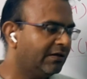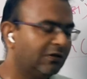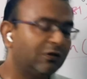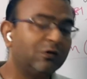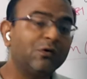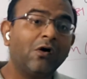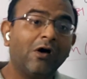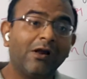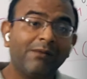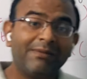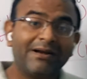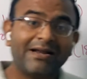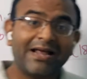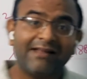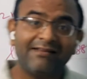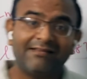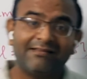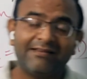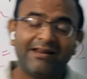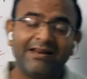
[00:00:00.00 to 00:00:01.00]
Though Albert
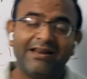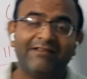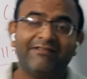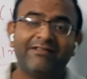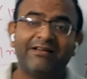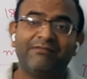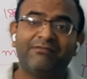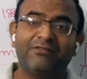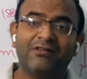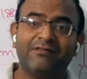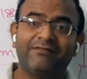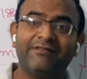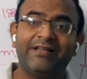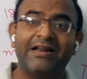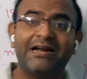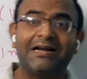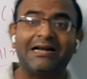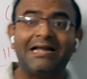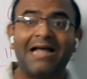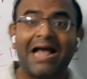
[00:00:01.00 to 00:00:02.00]
Einstein never himself
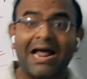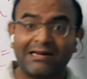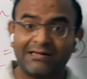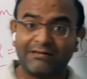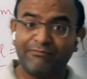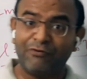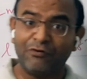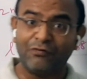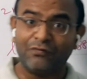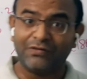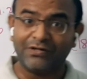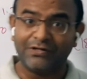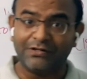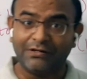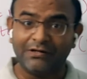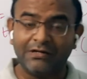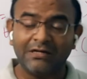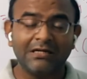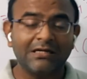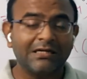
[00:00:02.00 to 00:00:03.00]
directly
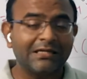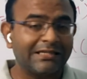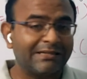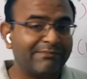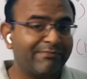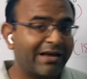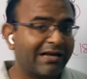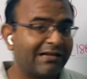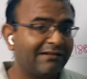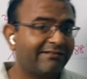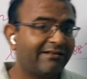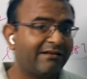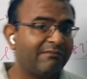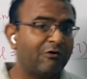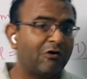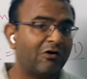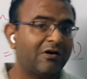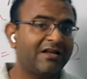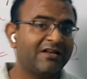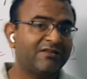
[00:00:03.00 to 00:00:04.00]
attributed the
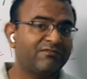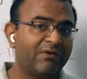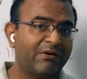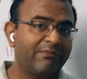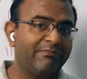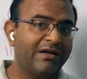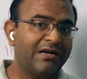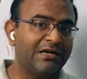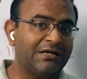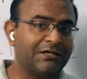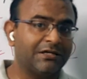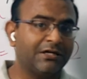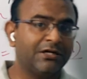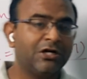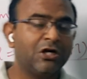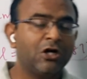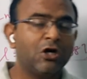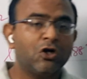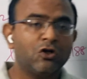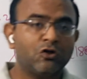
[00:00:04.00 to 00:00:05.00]
Michelson-Morley experiment
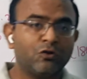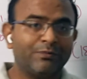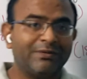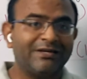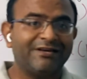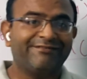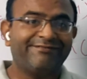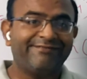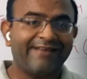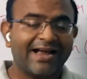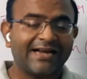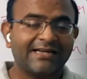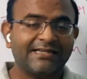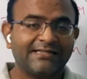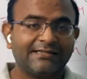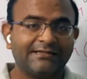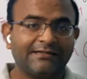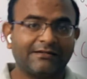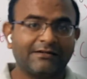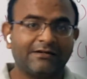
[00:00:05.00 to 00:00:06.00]
to be a
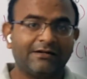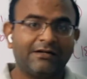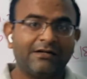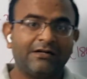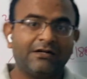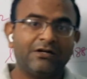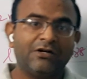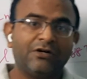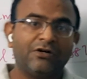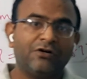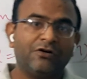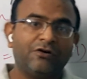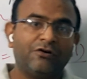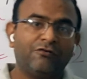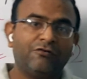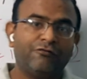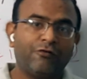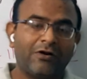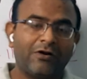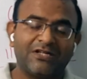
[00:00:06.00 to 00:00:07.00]
factor
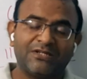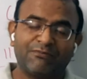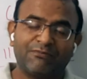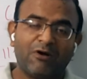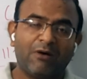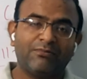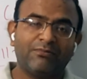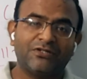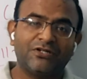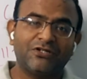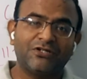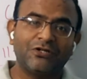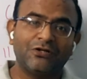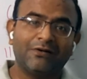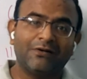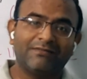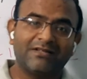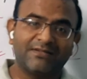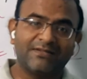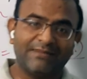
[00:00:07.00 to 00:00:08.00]
for his proposition
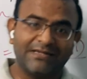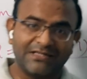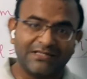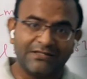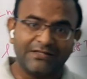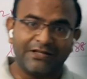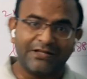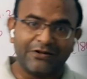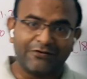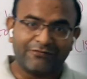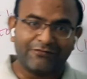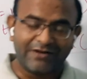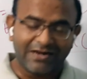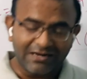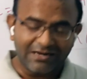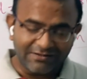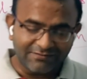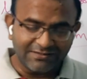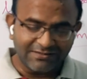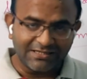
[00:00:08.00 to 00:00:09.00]
of the special theory of
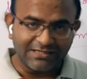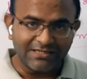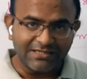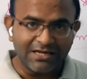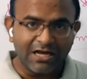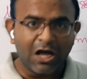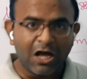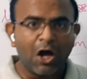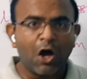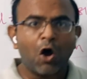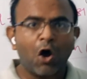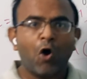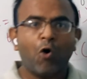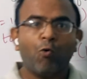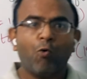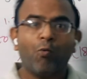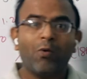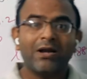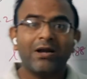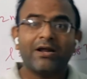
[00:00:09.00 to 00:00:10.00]
relativity,
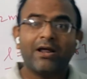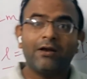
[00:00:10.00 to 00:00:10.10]
one